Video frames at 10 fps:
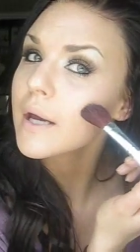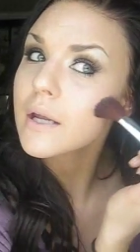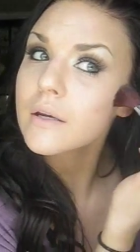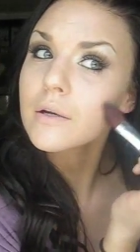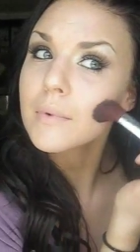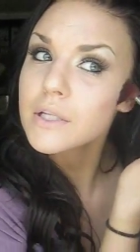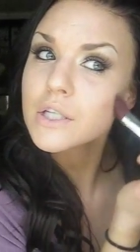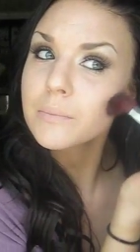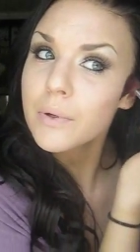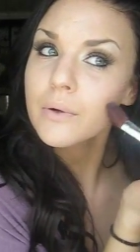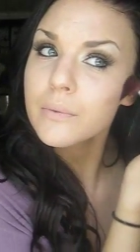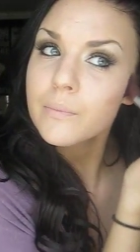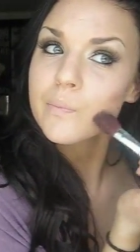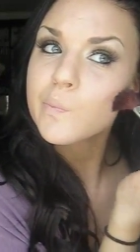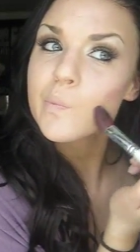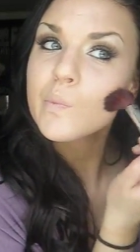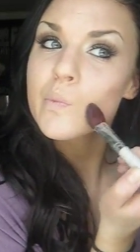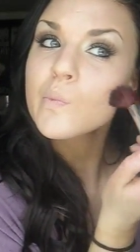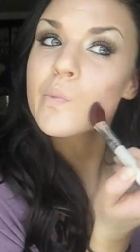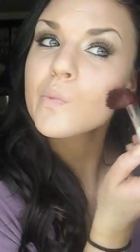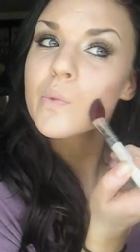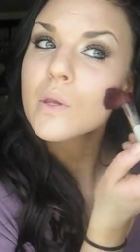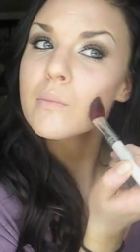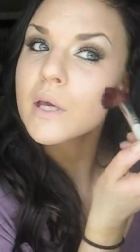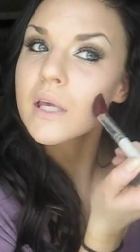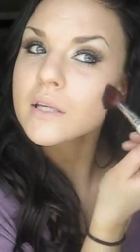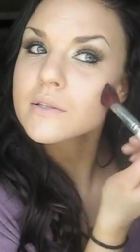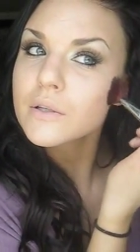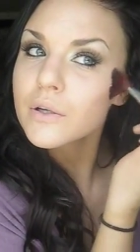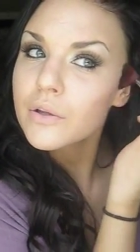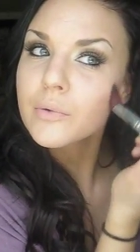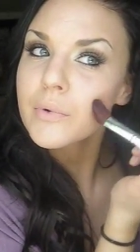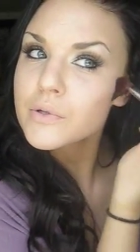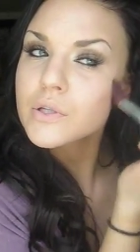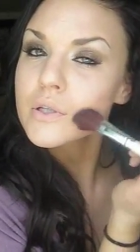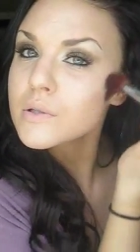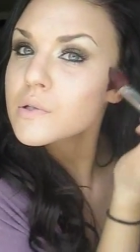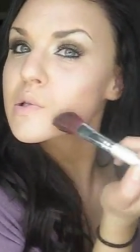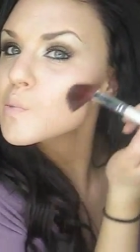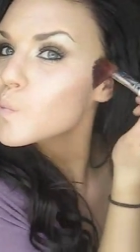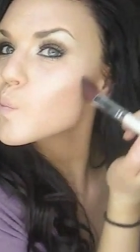right under my cheekbone making circular motions.